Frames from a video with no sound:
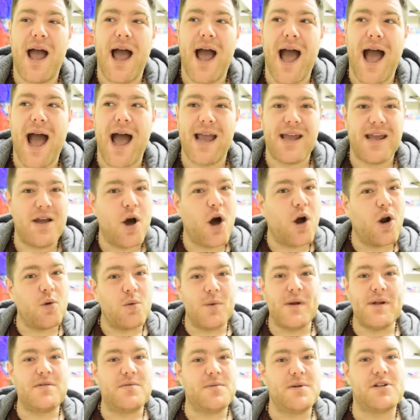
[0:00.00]
I
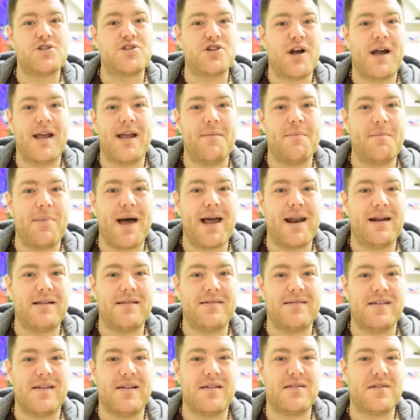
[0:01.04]
always will try and
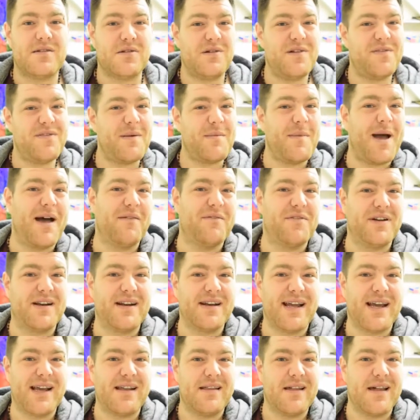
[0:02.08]
balance it. So if I'm having a
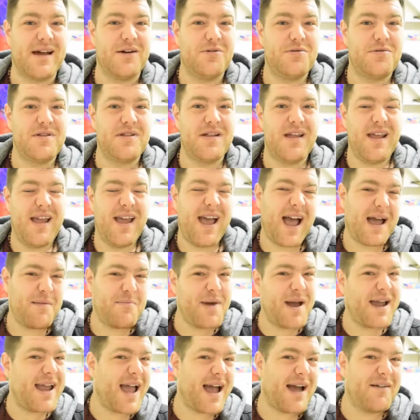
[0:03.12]
night out, I
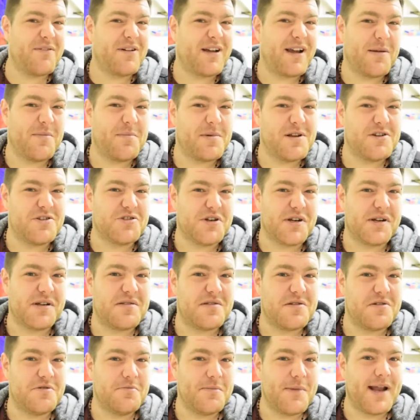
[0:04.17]
might have a couple of drinks
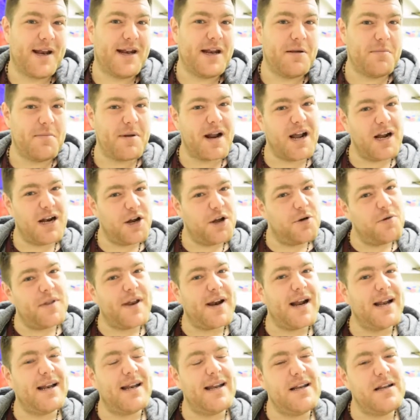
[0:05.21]
too many, but I know that
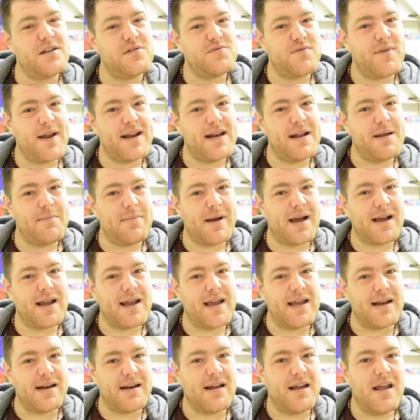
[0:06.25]
I need to rein it back
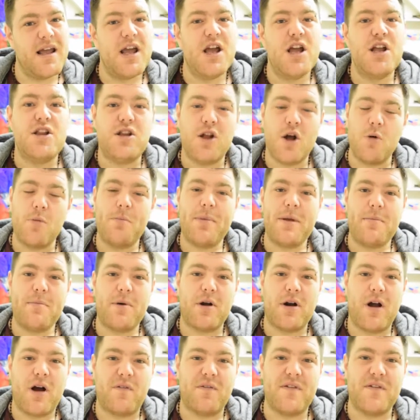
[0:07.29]
in. Don't be
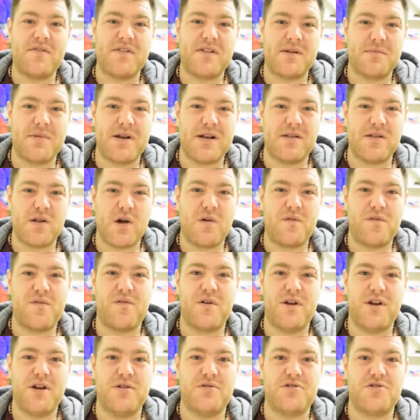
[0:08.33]
put off if somebody's
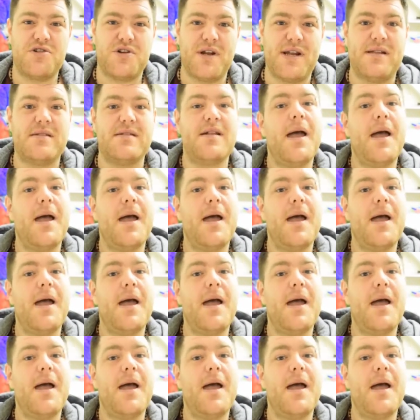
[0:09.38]
offering you treats.